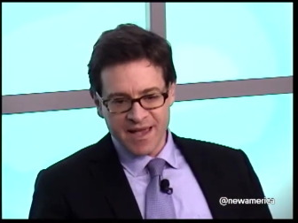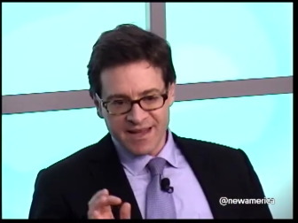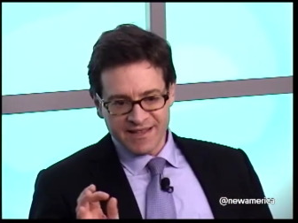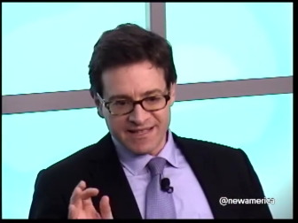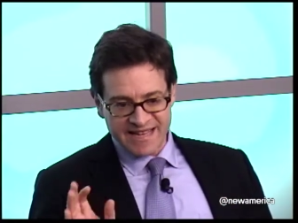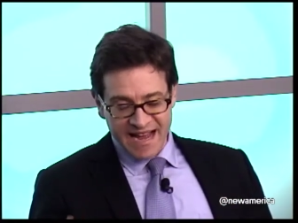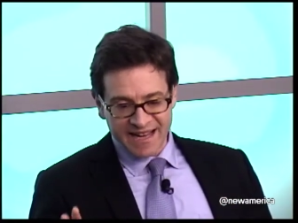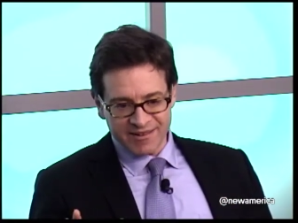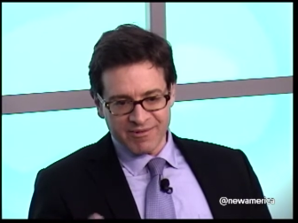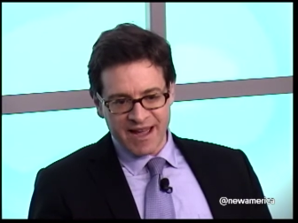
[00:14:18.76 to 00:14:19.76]
The
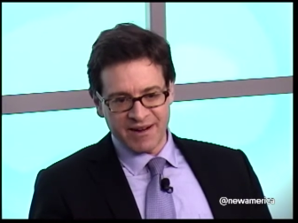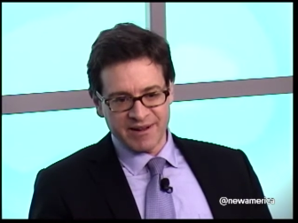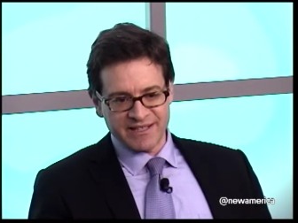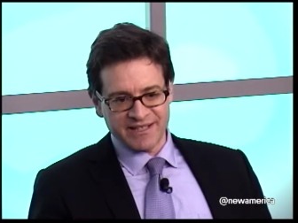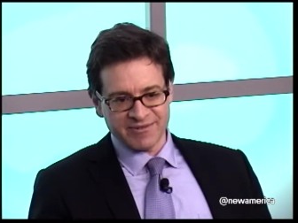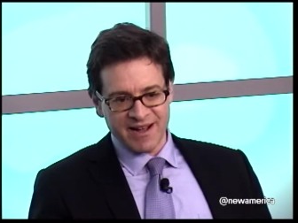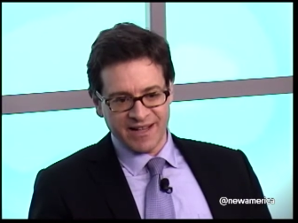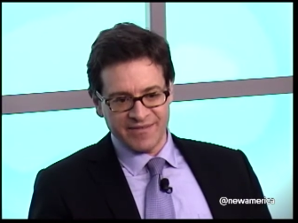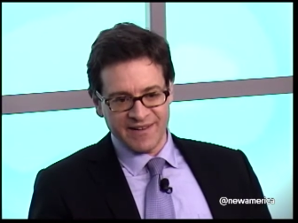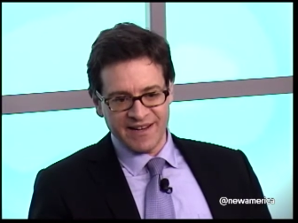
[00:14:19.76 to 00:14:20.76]
second way in which it's
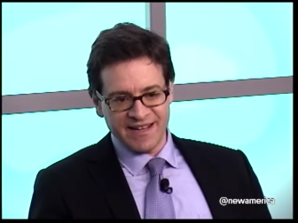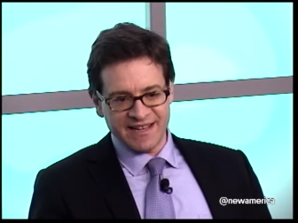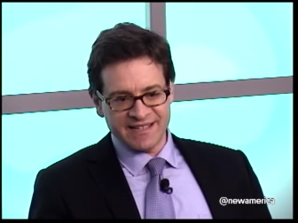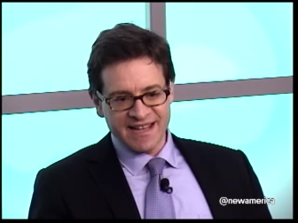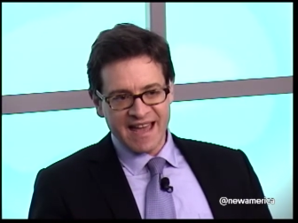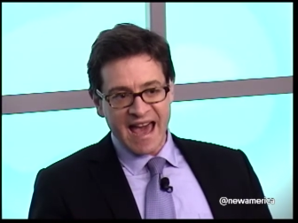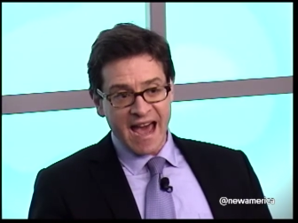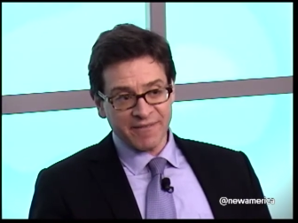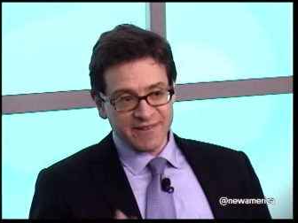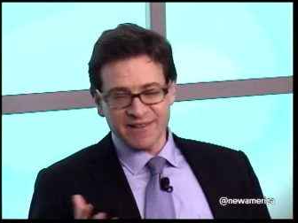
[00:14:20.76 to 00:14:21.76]
relevant is
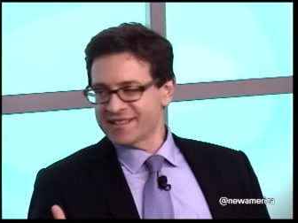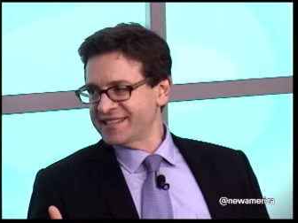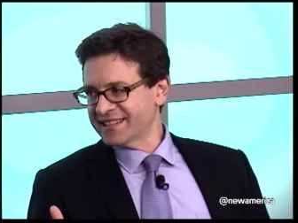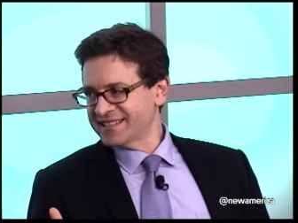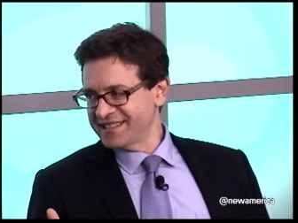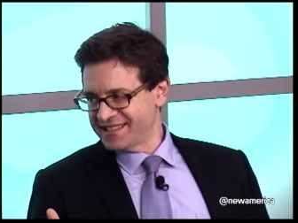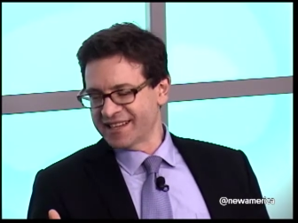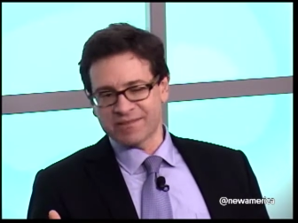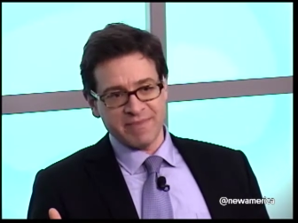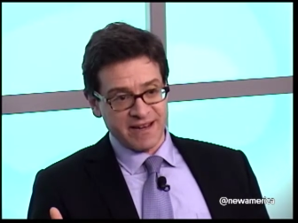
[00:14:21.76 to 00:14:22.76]
after the
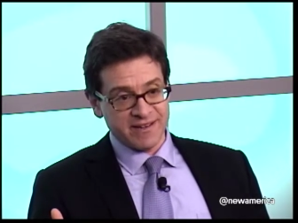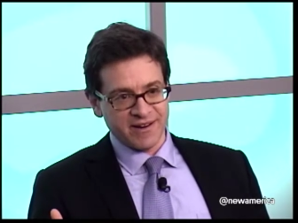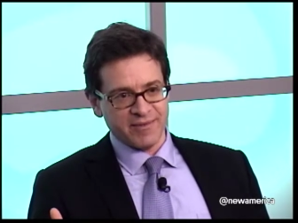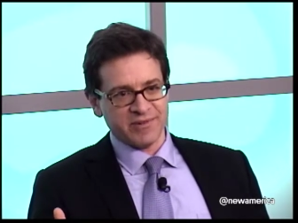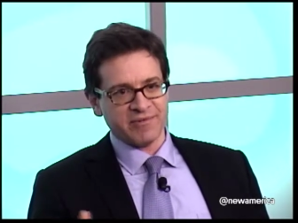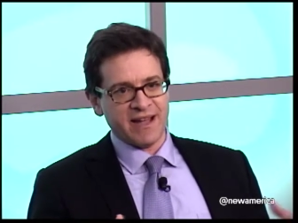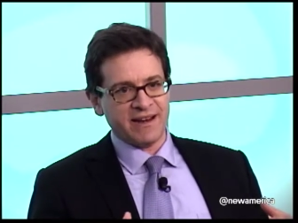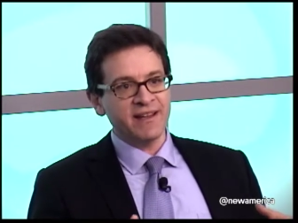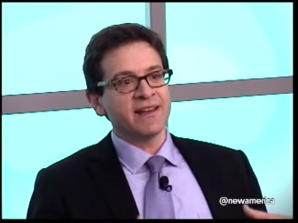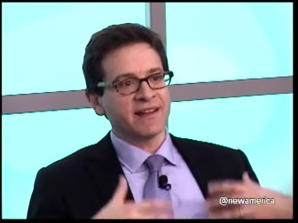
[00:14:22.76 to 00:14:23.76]
66 midterms,
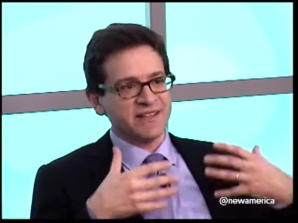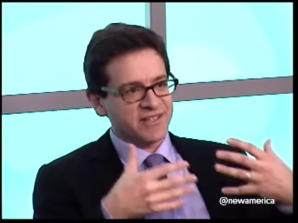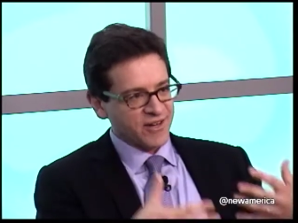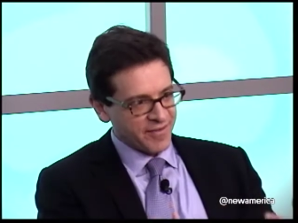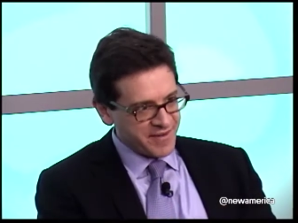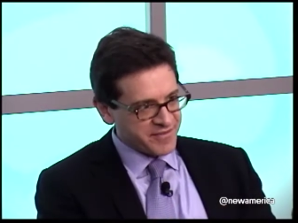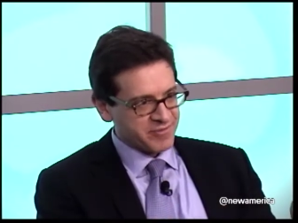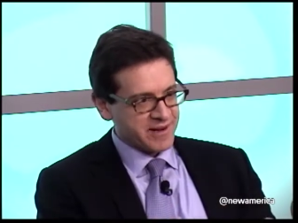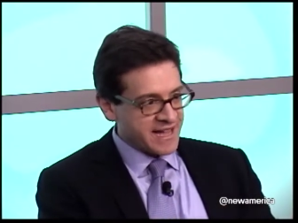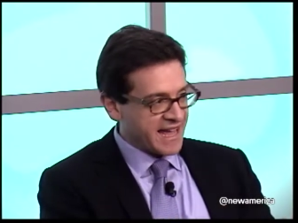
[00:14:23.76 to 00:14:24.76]
when conservatives
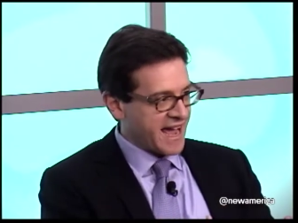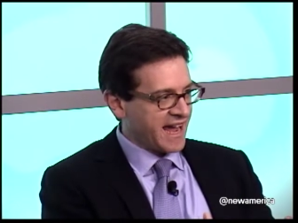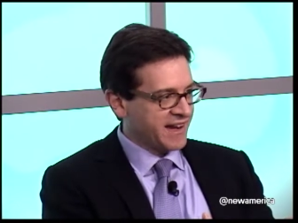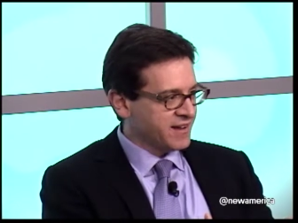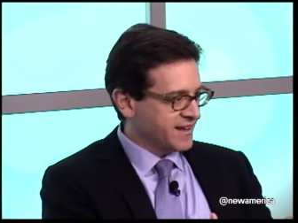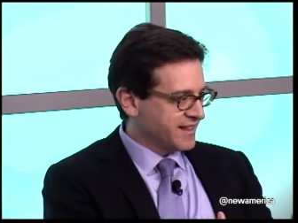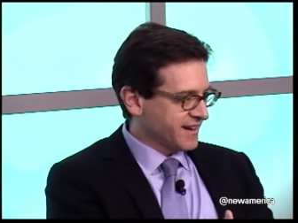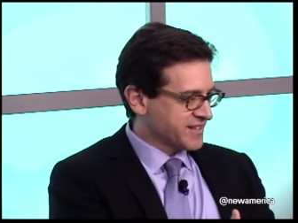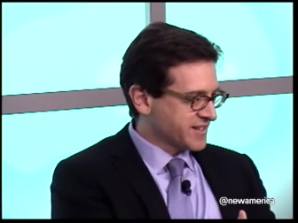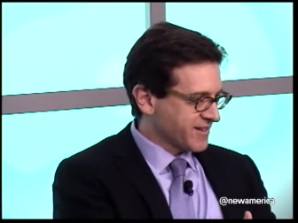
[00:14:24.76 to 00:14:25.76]
regain
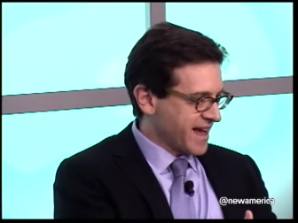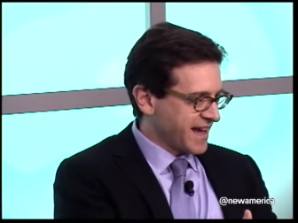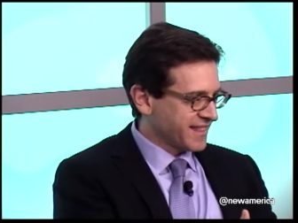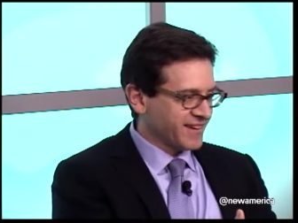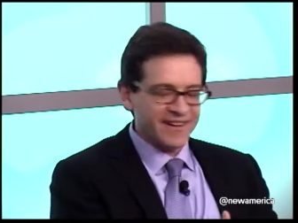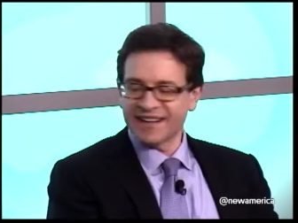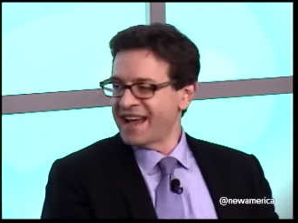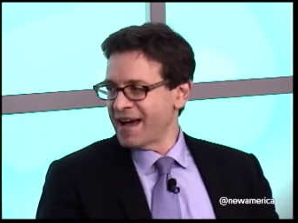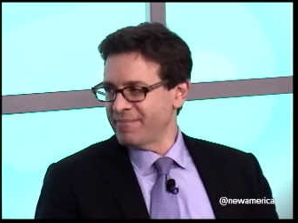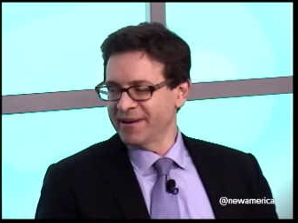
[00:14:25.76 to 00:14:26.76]
their strength on
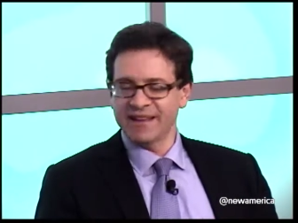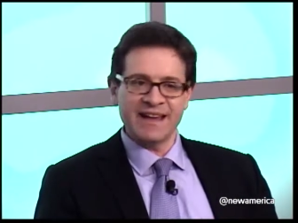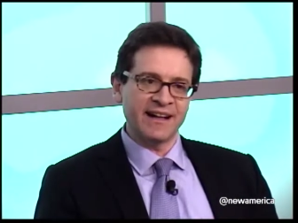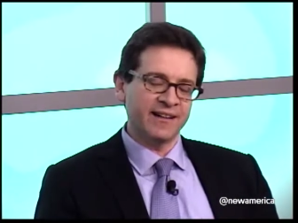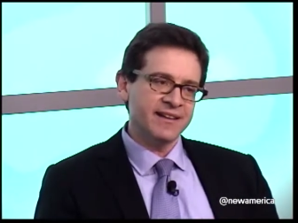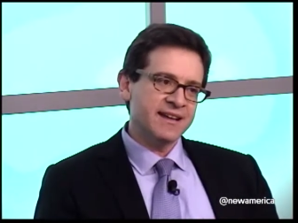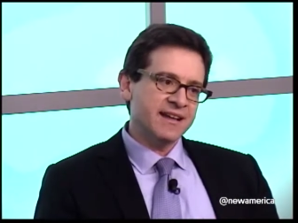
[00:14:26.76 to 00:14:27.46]
Capitol Hill,